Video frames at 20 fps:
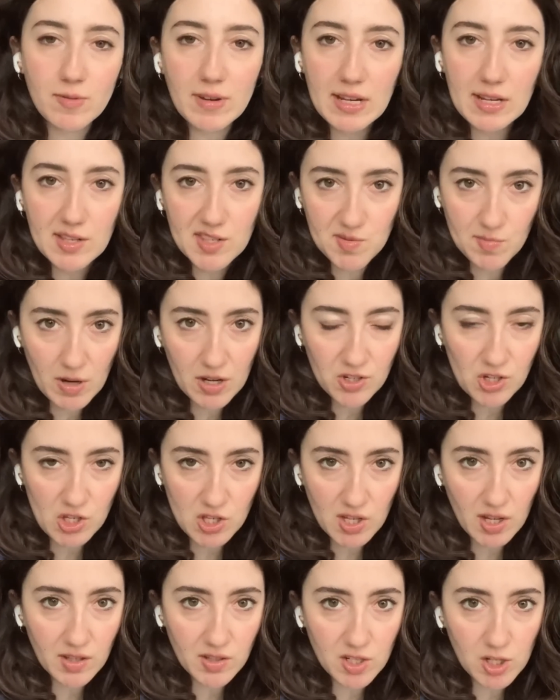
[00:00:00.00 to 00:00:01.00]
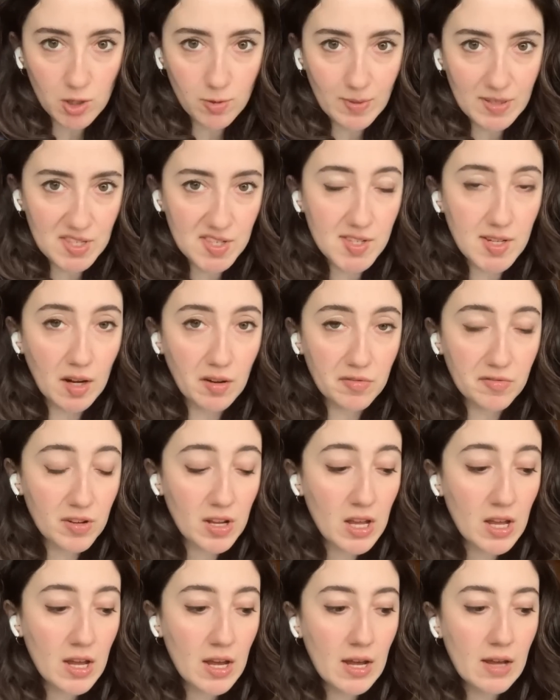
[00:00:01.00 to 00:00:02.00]
it as much as I do with stuff
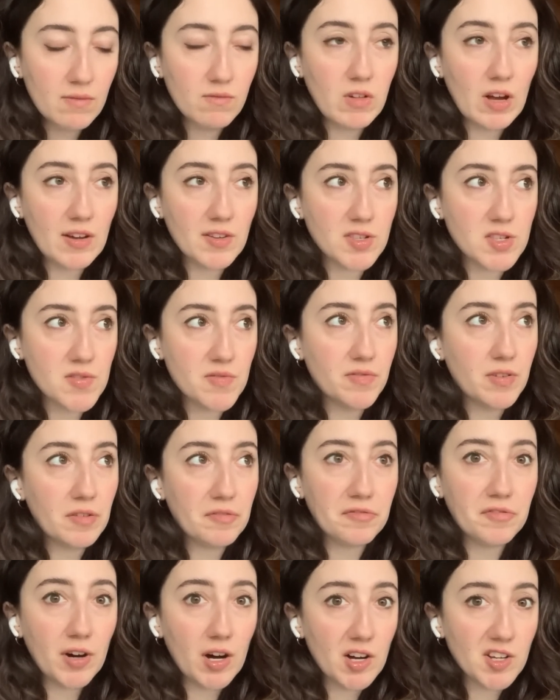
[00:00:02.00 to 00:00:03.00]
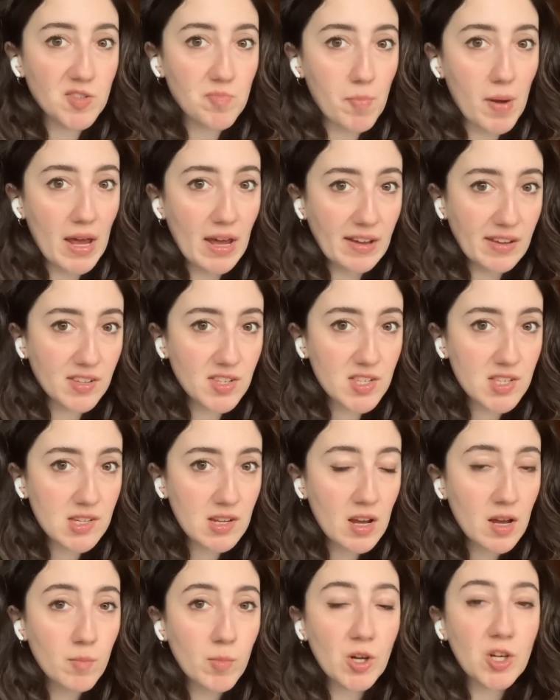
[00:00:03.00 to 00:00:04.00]
that is fast paced.
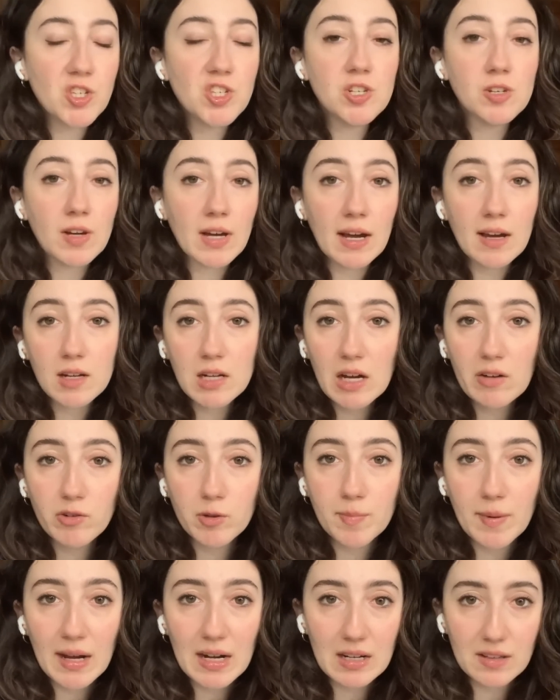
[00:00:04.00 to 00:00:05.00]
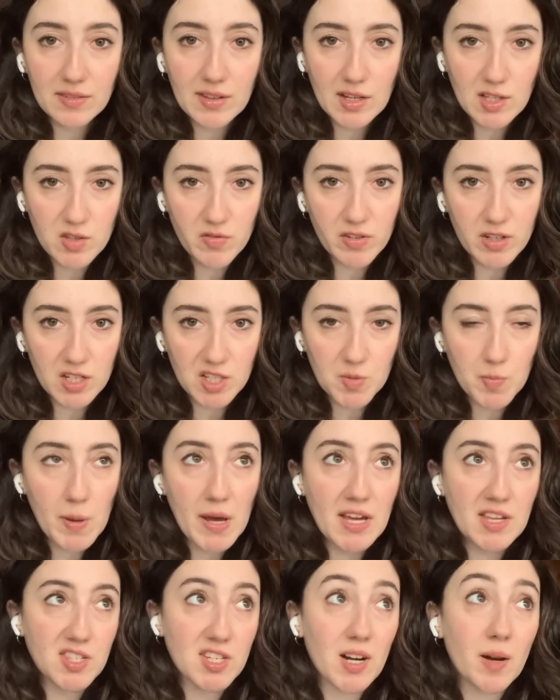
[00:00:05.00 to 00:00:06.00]
Because you can have a ballad that's fast
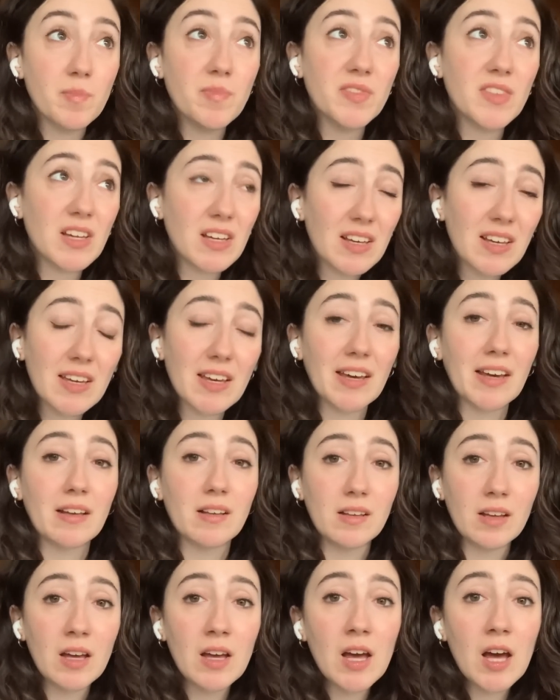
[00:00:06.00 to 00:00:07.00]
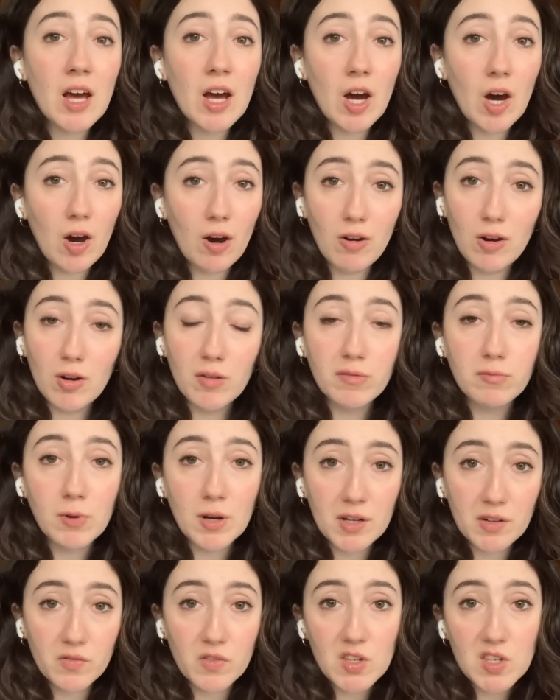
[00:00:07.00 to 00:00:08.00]
paced, and I'm thinking of
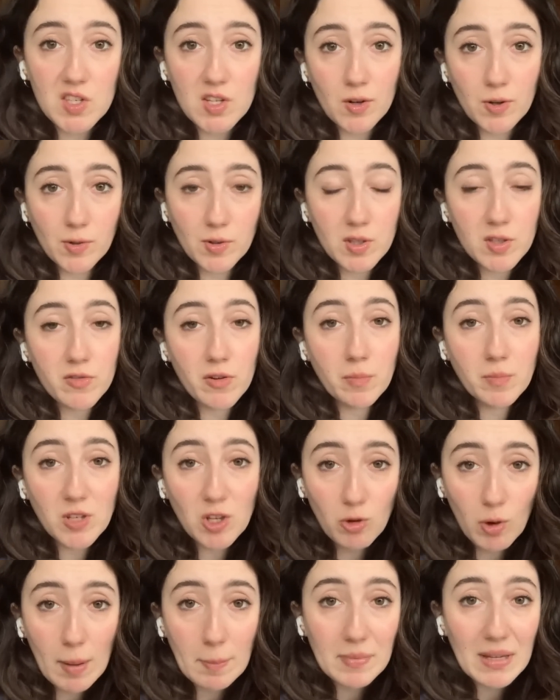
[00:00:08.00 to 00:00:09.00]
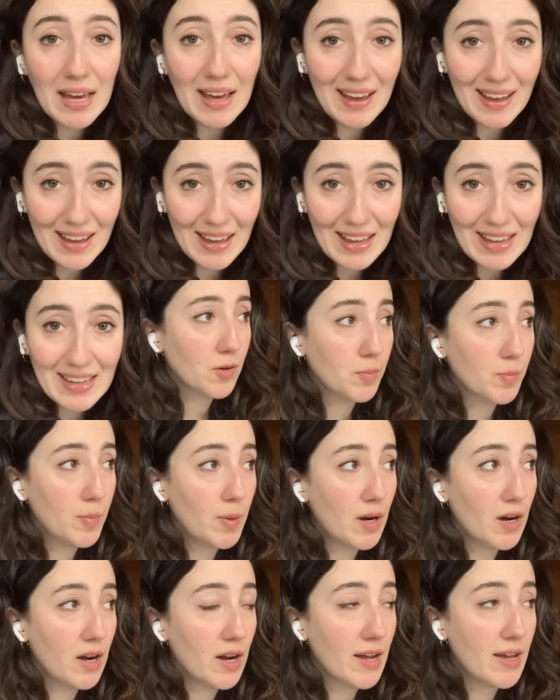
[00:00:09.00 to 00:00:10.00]
one of the songs from UMK
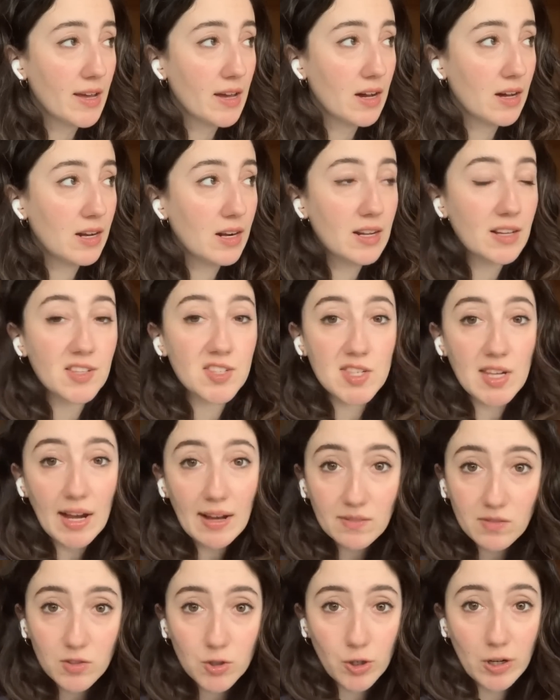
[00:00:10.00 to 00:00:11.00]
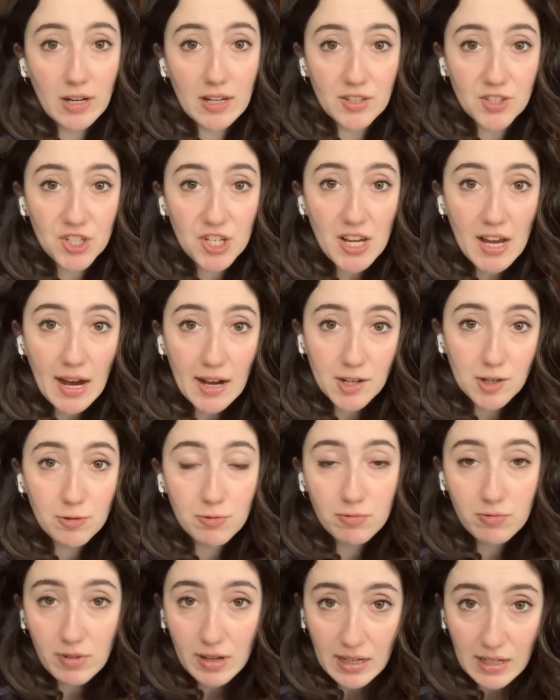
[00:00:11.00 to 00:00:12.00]
by Alexandra. She had a
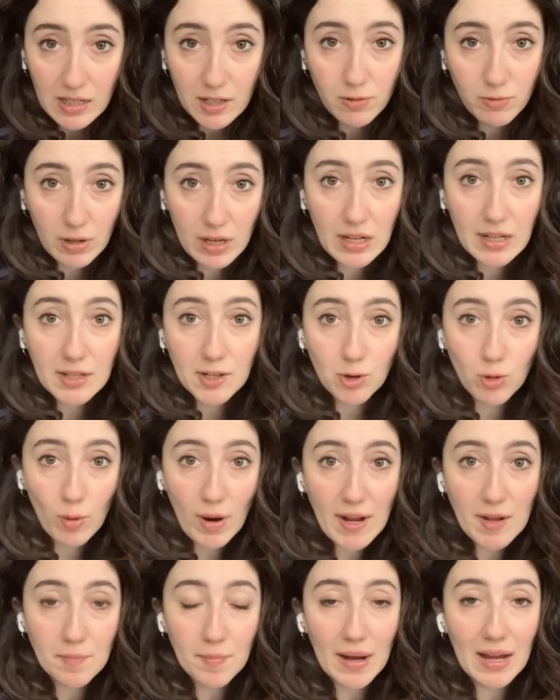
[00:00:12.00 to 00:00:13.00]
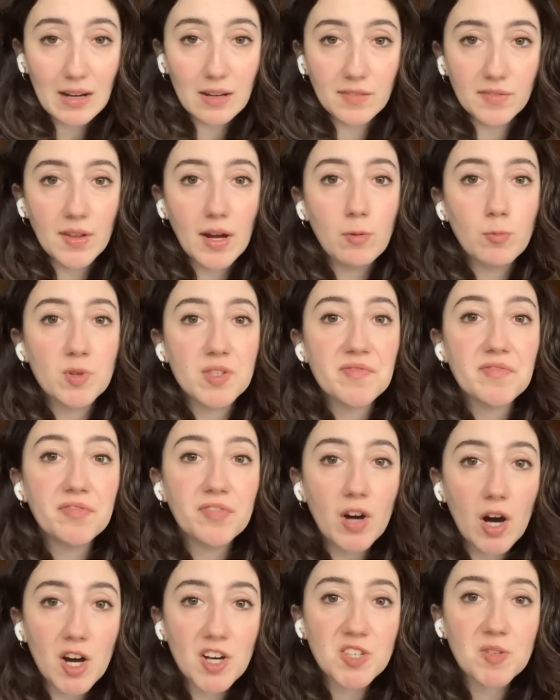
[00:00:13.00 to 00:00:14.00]
really, really great ballad that was
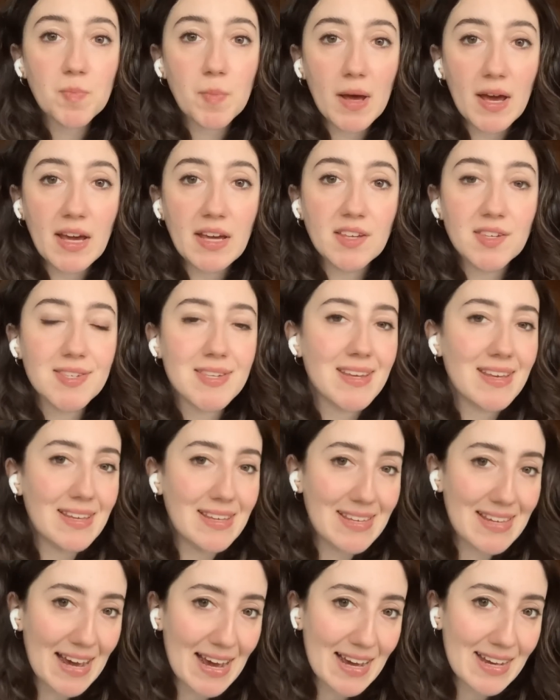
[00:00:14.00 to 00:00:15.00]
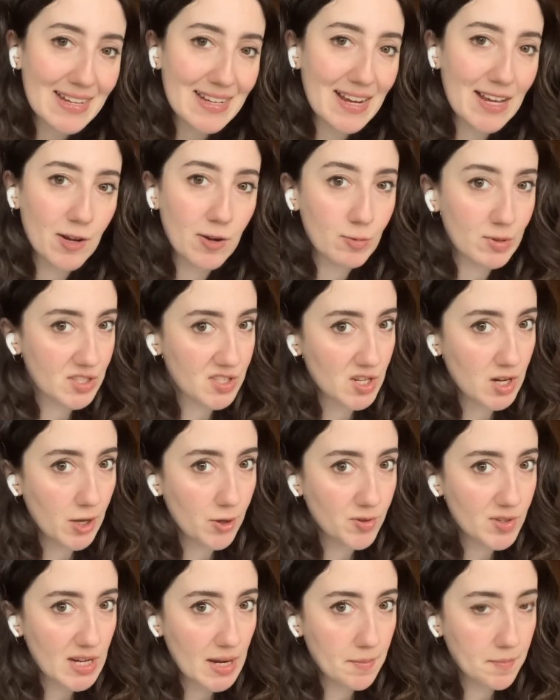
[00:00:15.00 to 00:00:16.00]
fast paced, yet it was
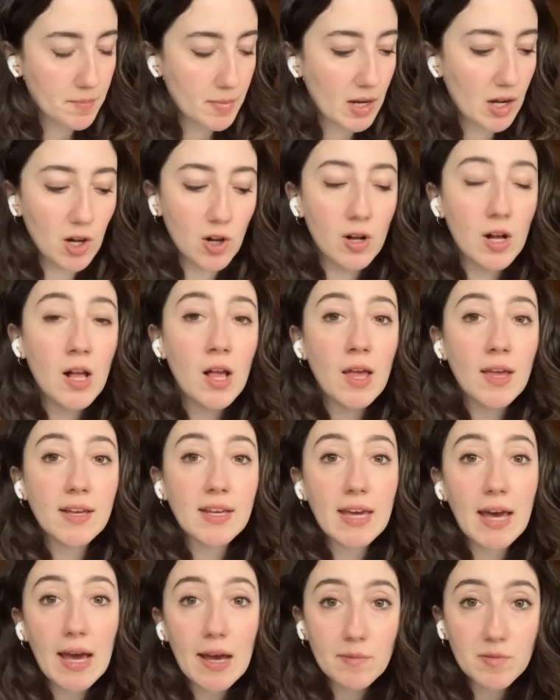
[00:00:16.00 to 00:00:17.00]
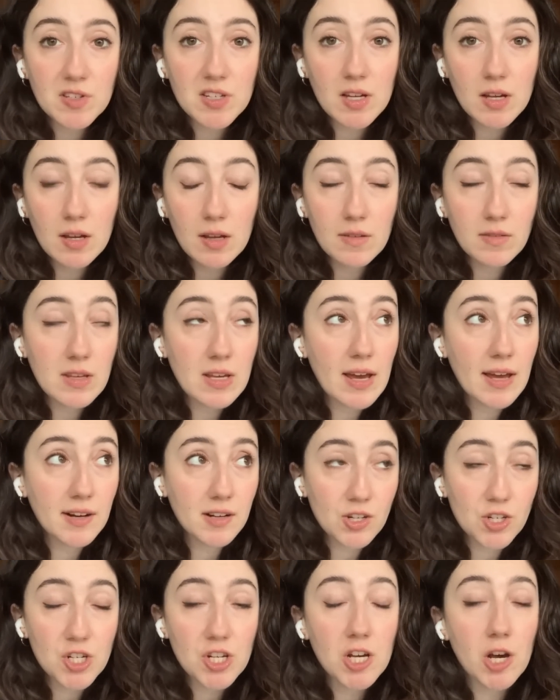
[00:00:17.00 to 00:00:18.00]
slow tempo, kept the
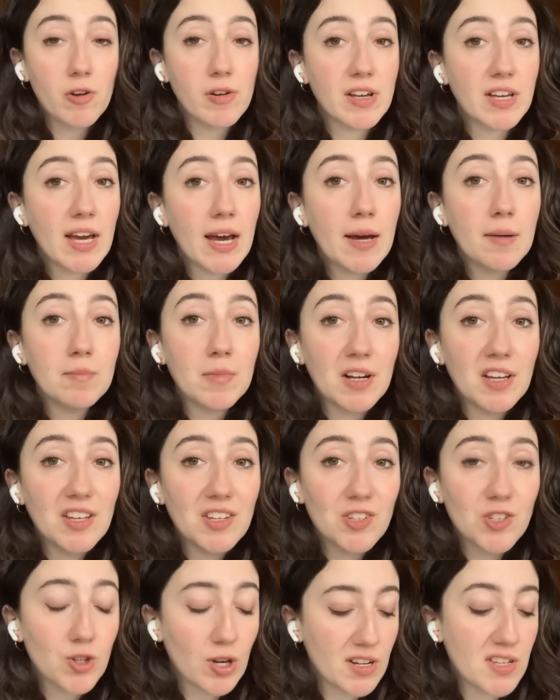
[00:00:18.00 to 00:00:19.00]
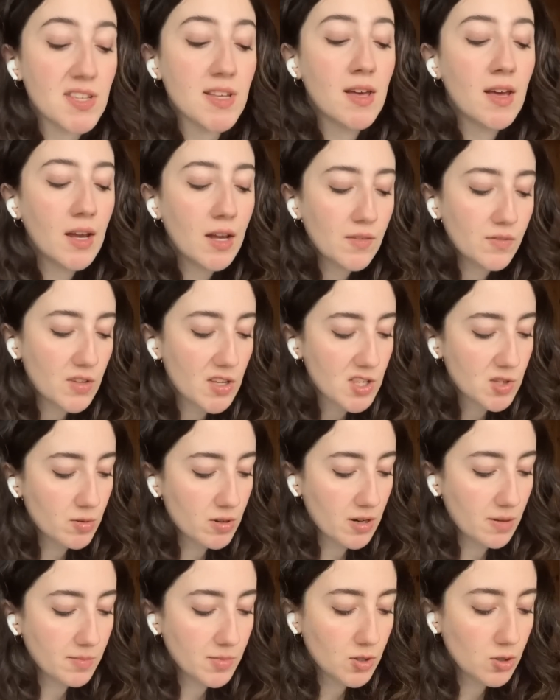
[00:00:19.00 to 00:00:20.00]
energy going, kept my interest. This
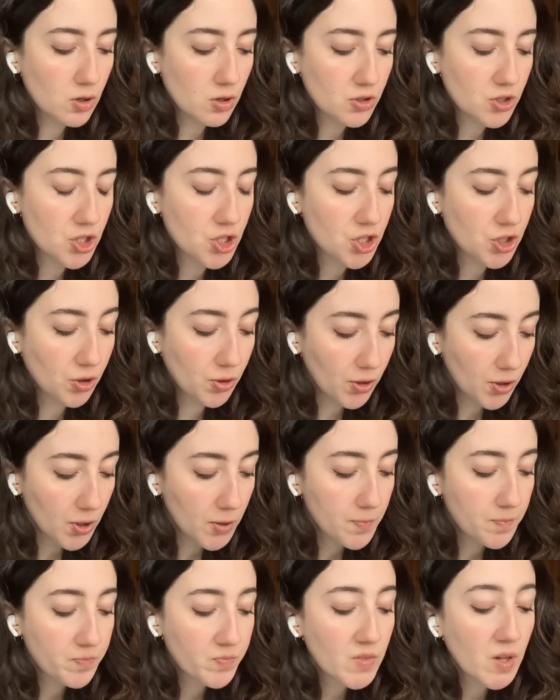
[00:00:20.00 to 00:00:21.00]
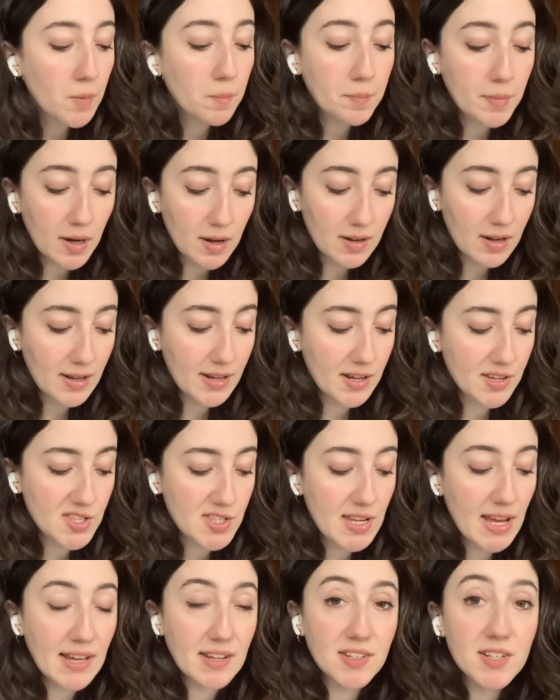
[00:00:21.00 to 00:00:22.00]
one, I'm not sure, but like I
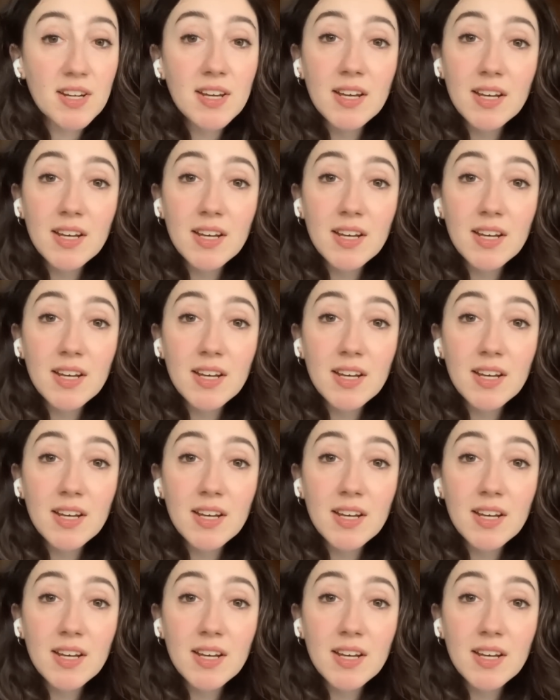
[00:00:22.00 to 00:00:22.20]
said,